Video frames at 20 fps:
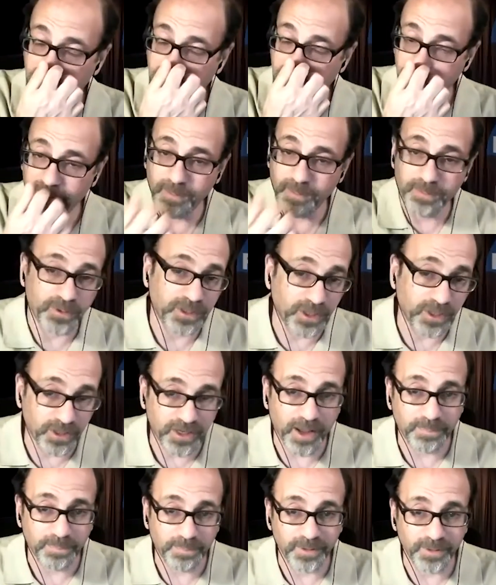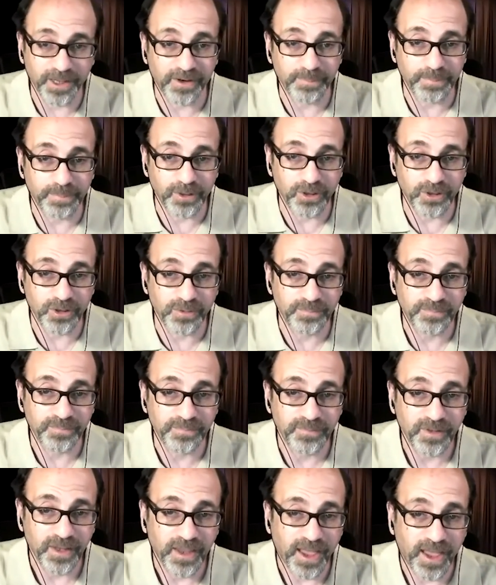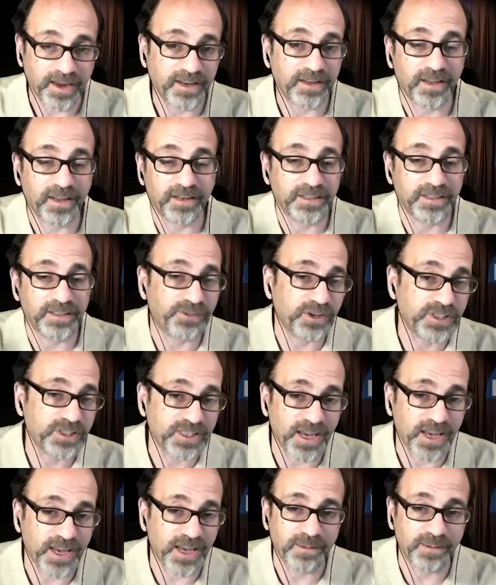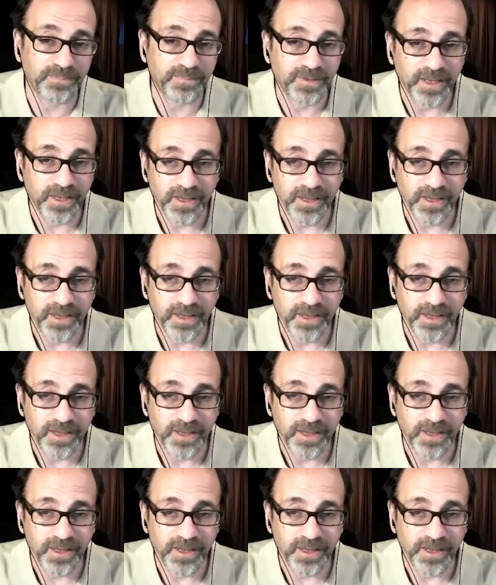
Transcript: People would look up Larry Bloom and his first name,